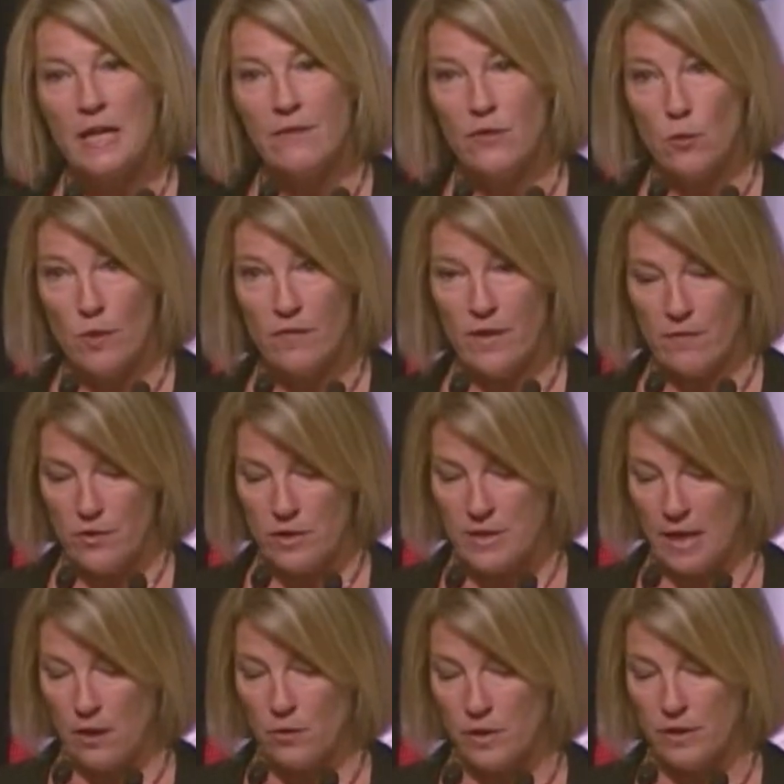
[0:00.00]
If you have ever
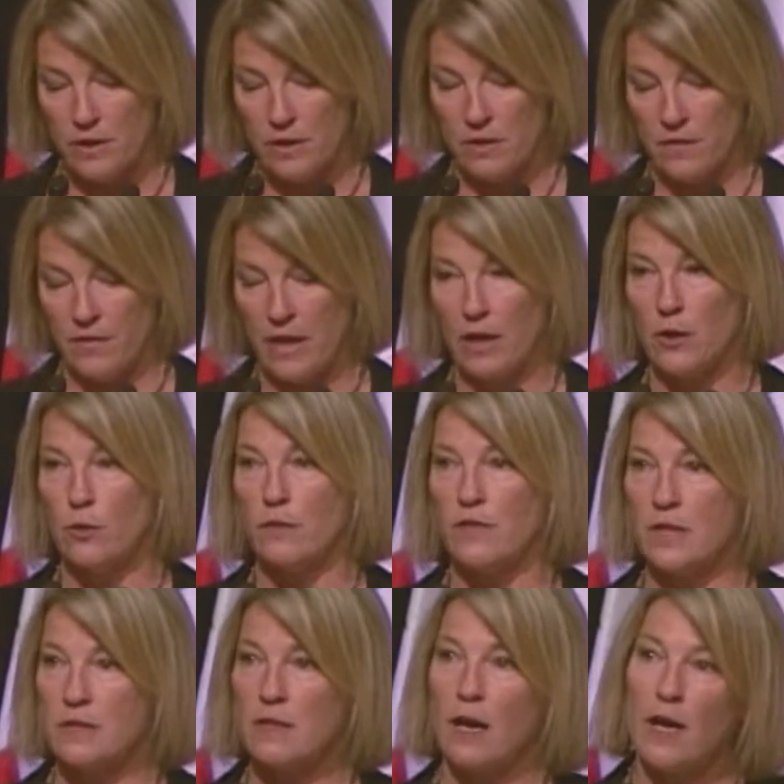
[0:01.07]
doubted the value
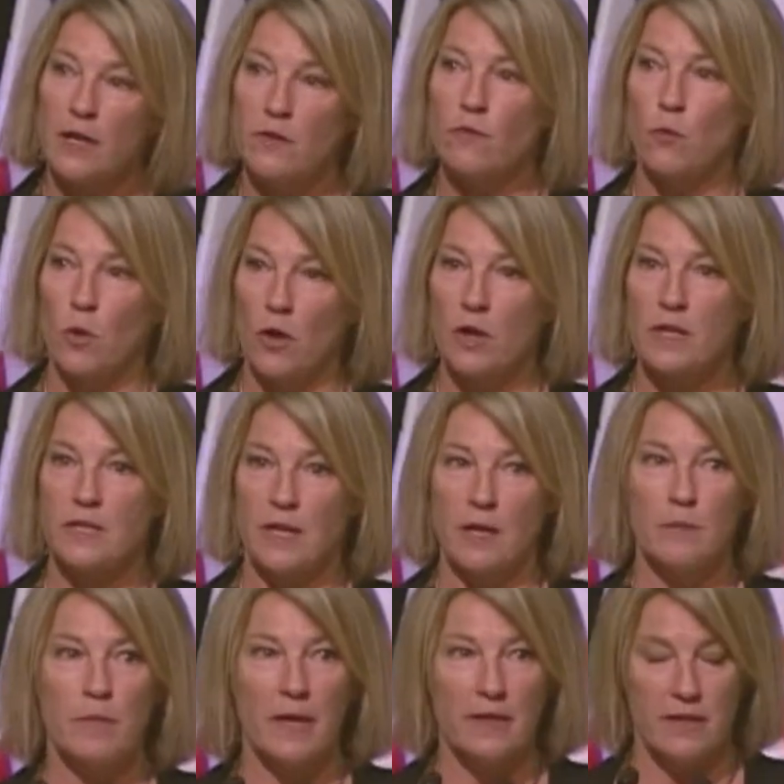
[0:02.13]
of this kind of work
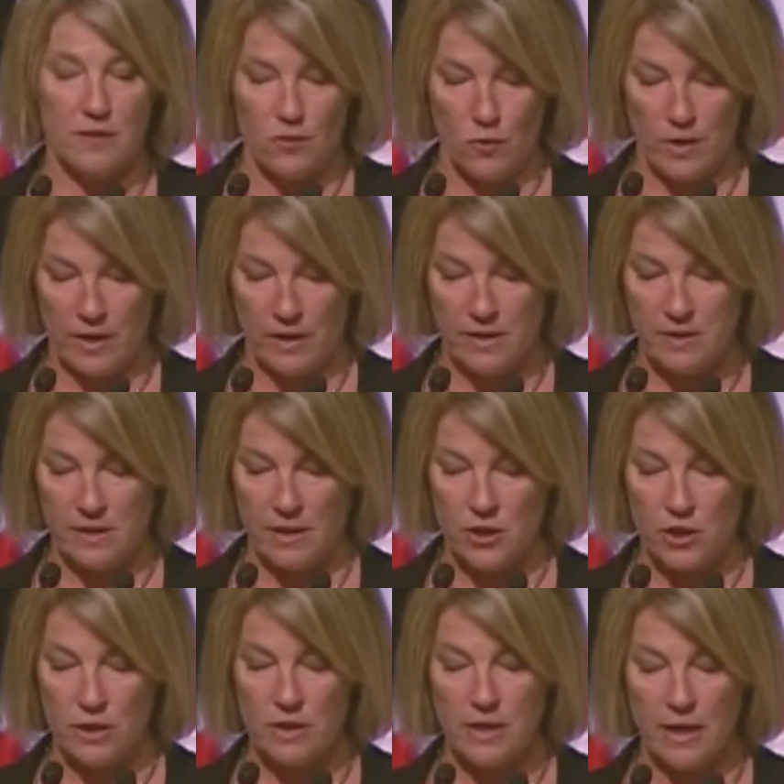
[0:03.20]
done by this
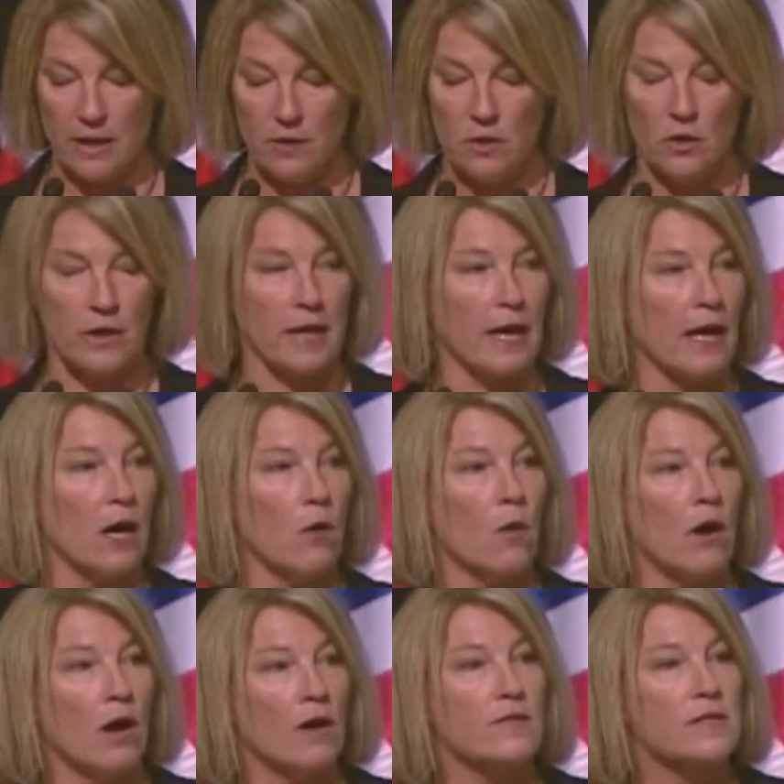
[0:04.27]
organization, take a look at
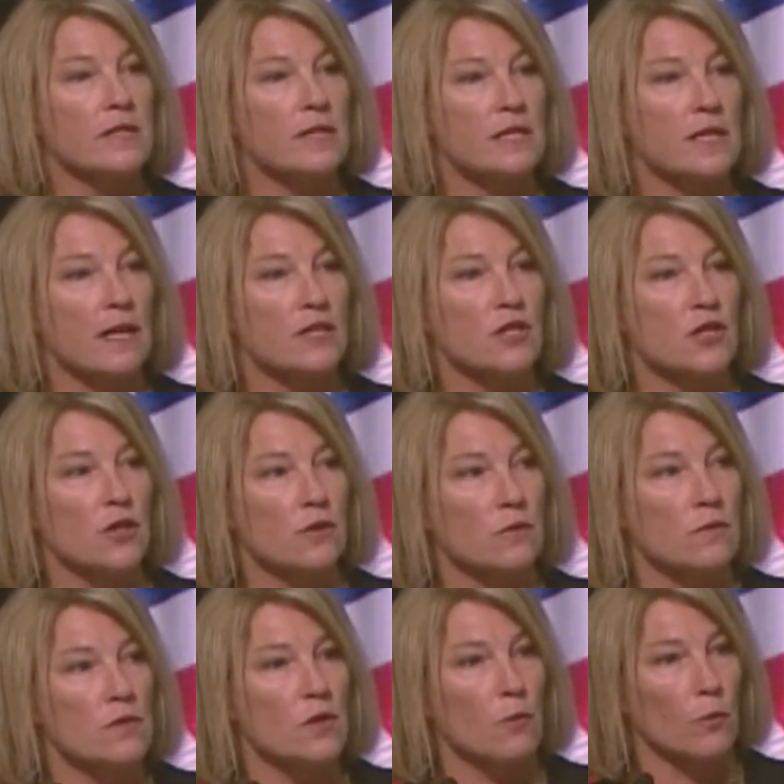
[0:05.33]
how often the
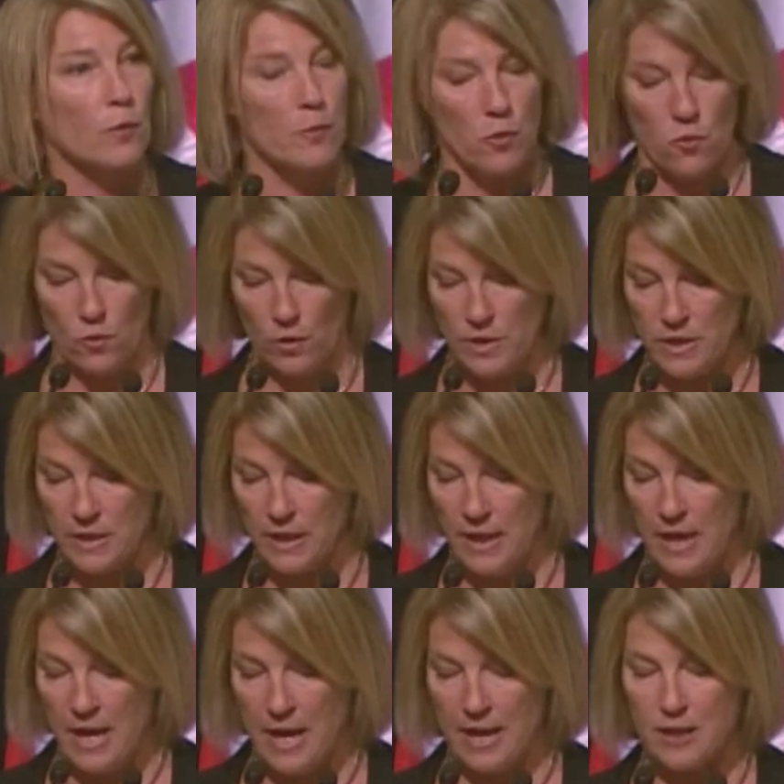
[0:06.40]
Touchstones report
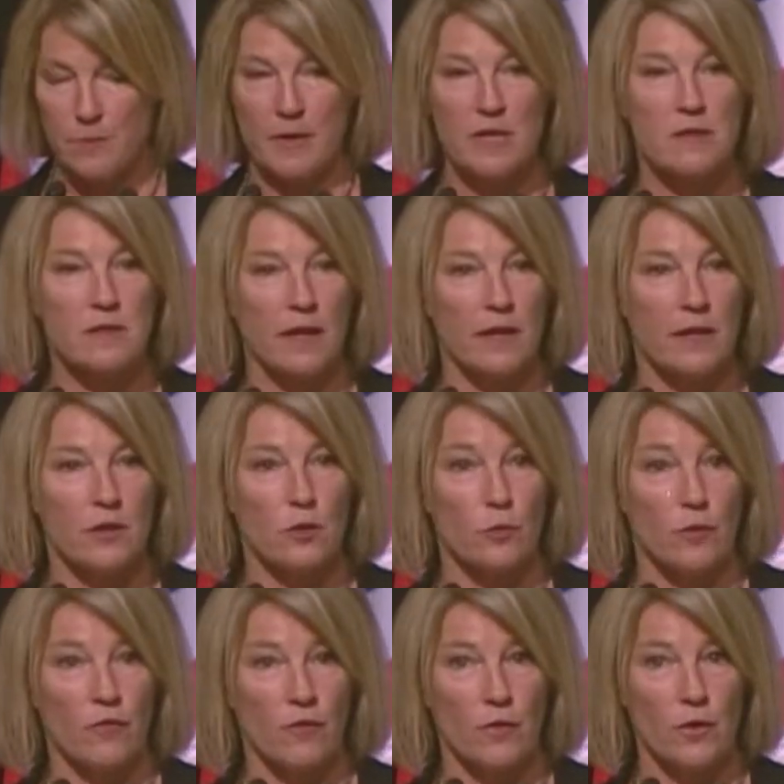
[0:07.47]
has been cited
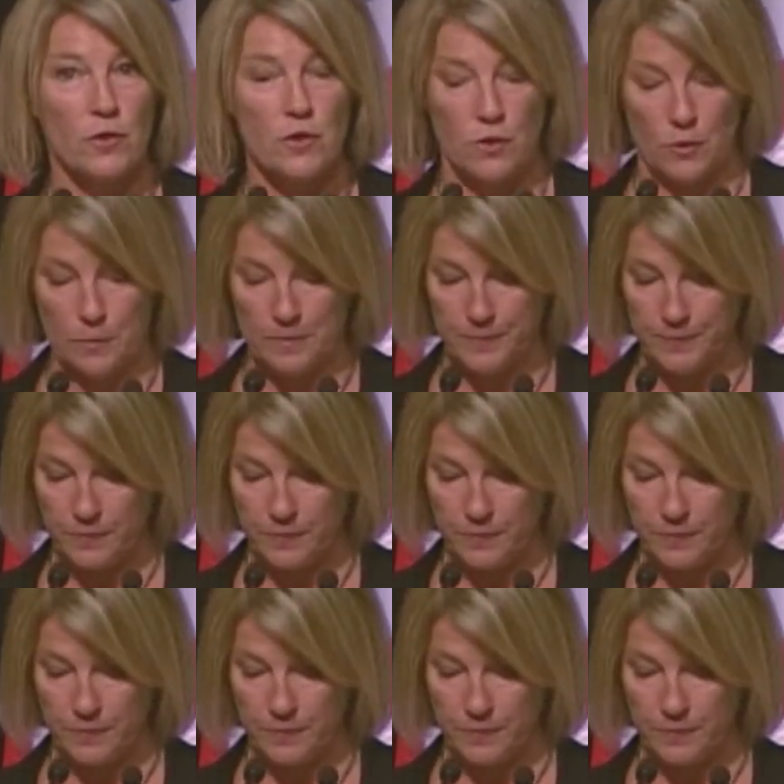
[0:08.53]
or referred to.